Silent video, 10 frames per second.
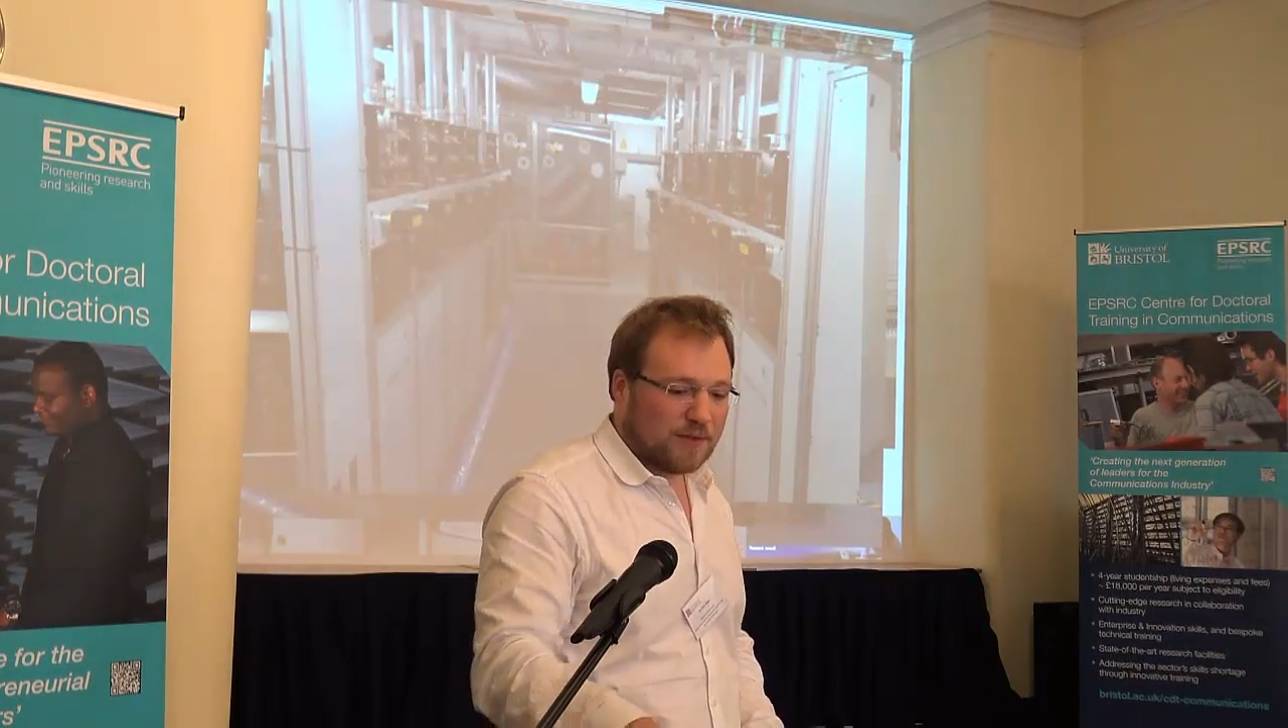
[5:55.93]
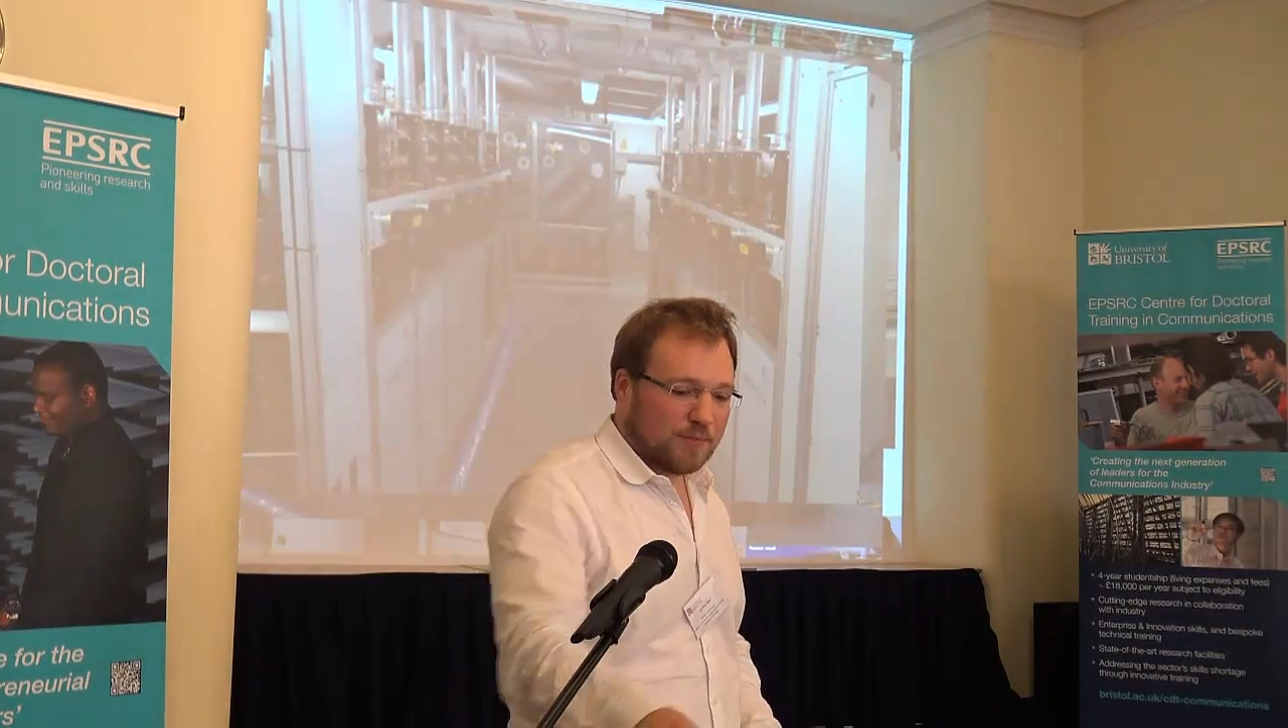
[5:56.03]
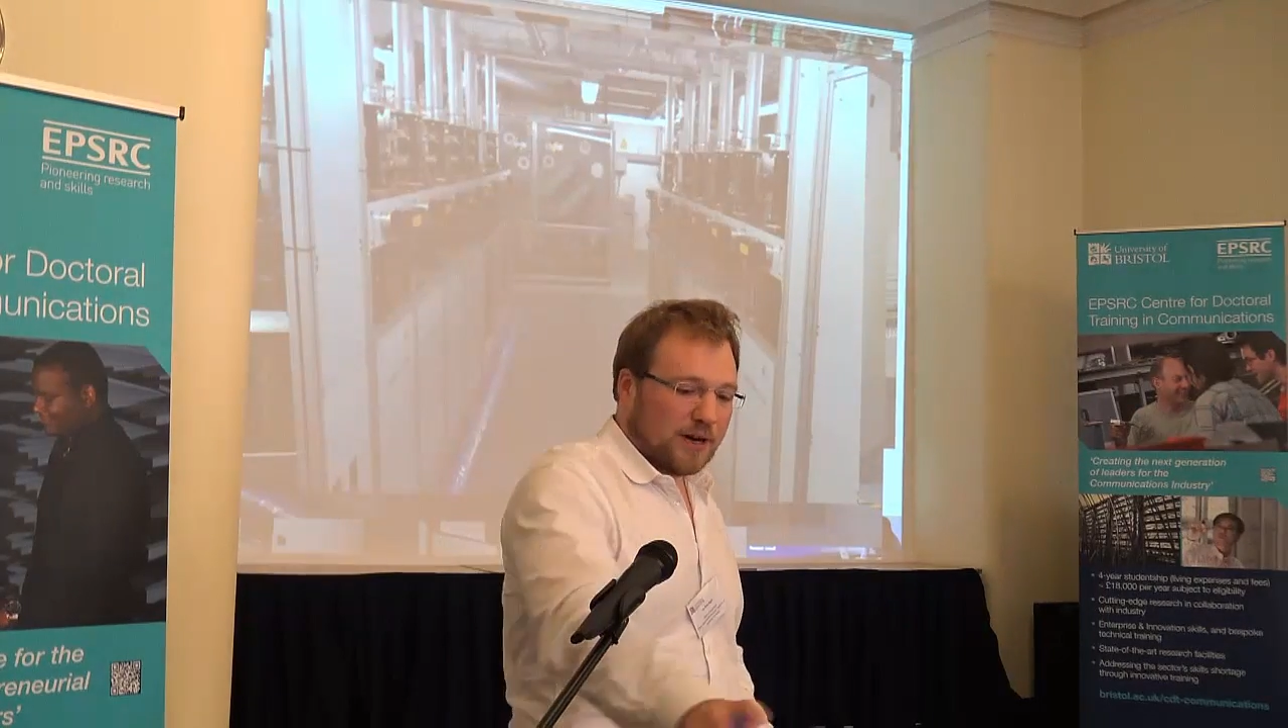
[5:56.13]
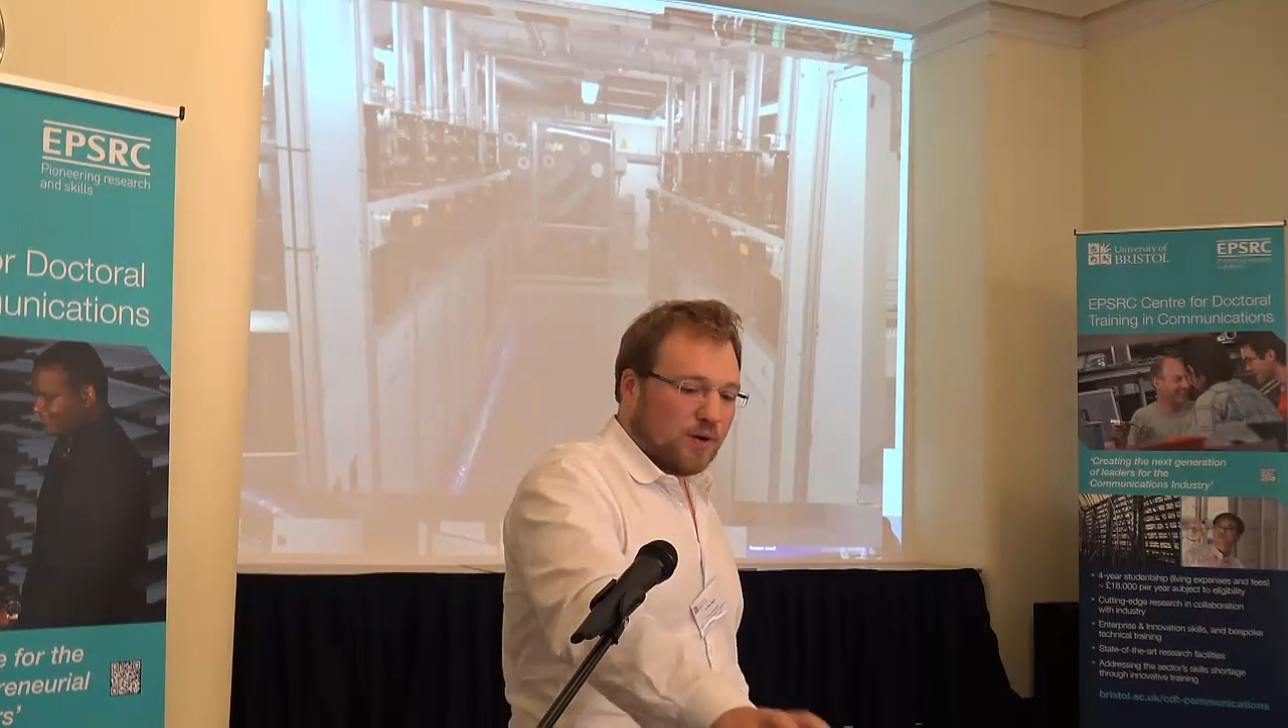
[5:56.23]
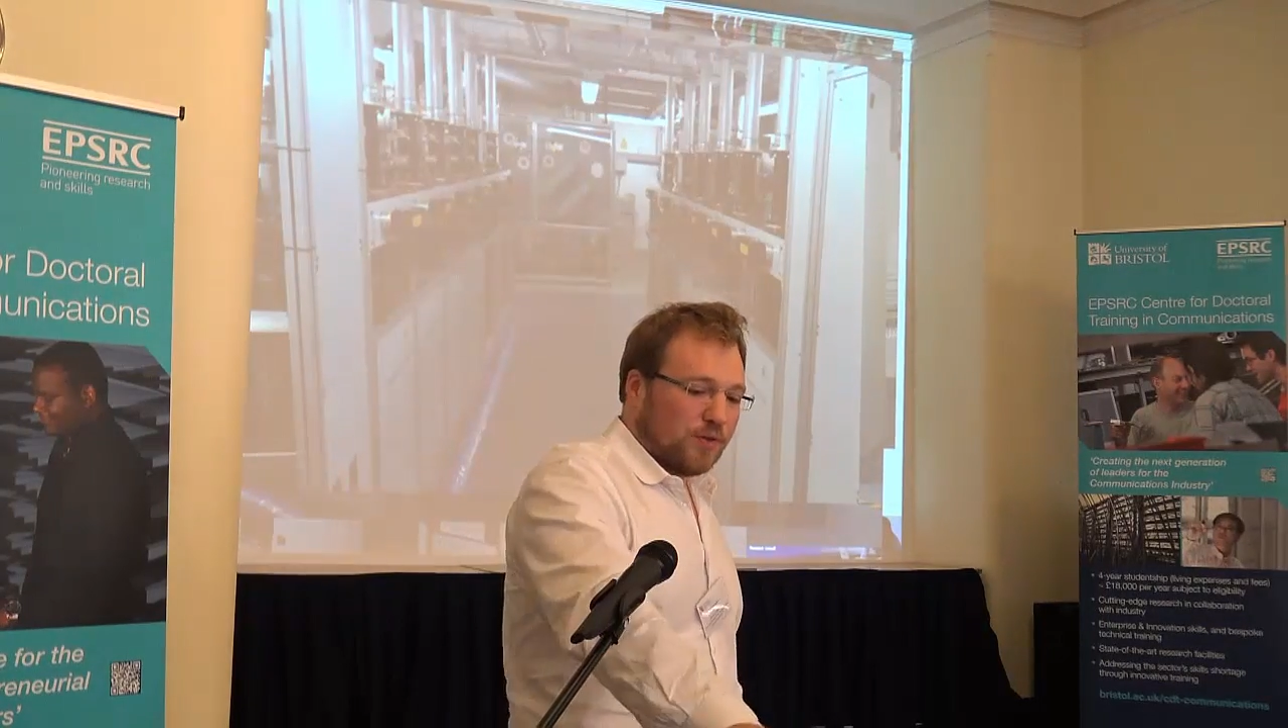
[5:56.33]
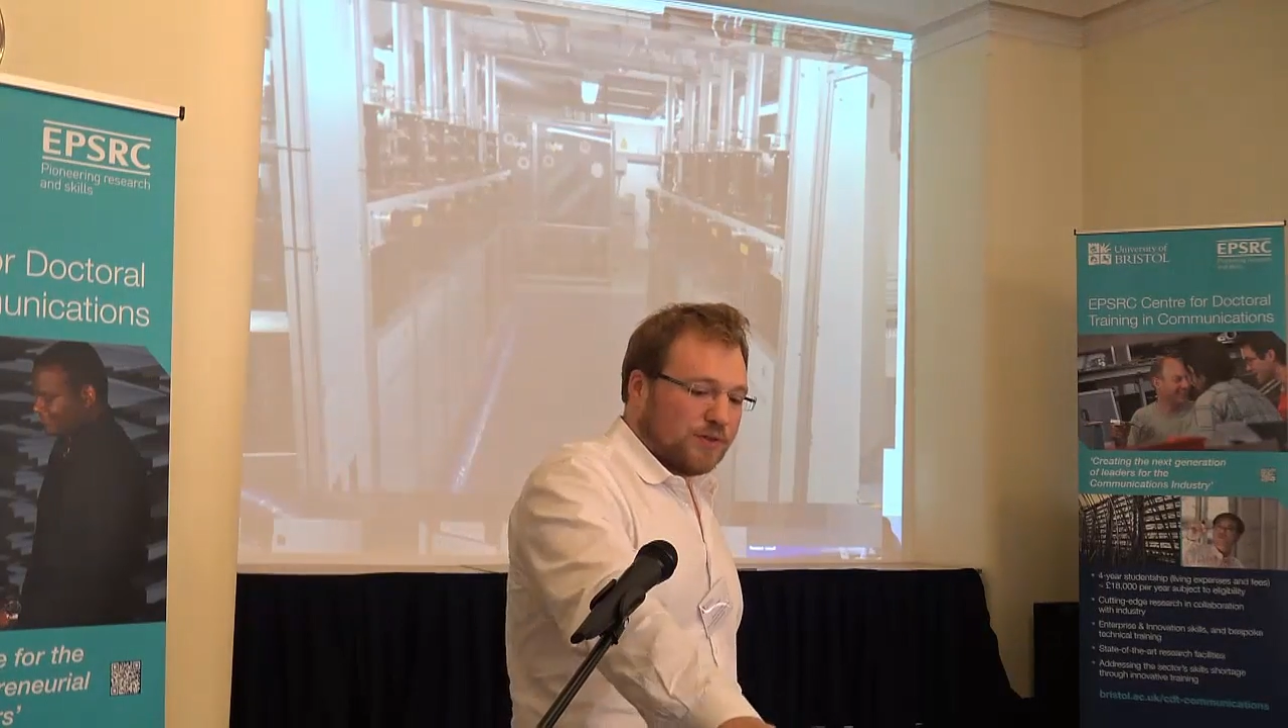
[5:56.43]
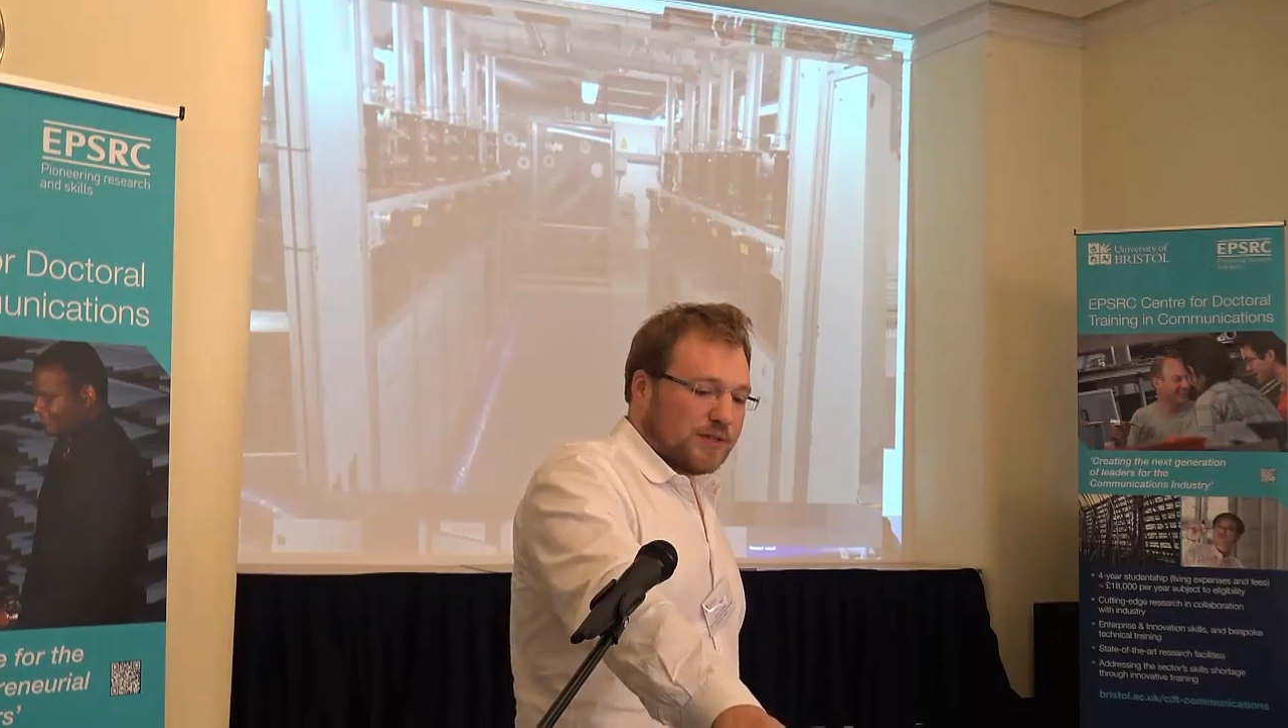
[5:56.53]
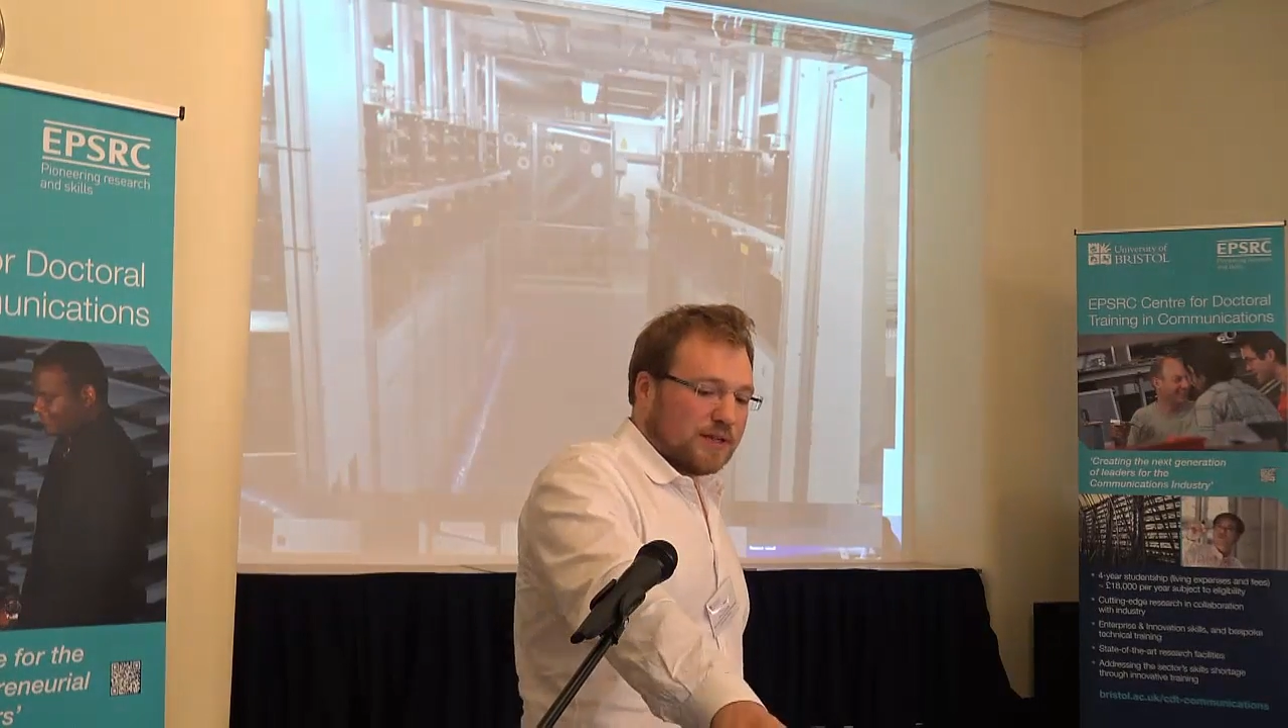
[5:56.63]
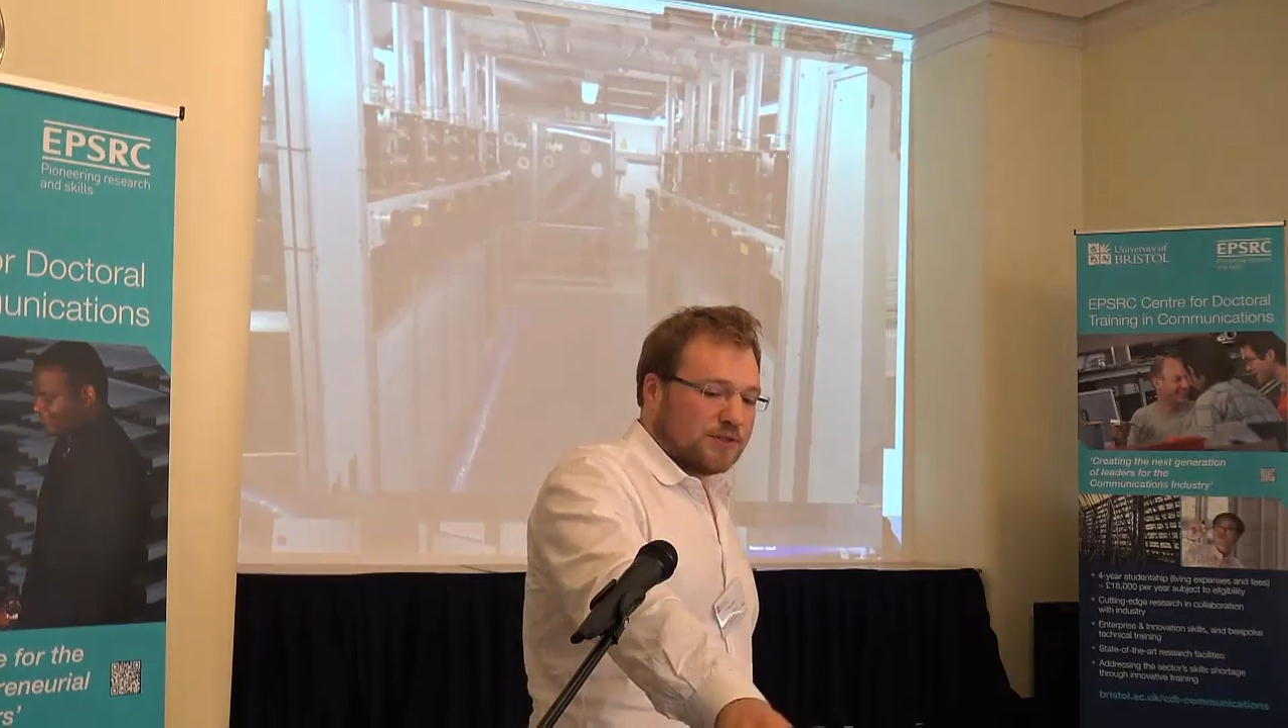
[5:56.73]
to bring all the signals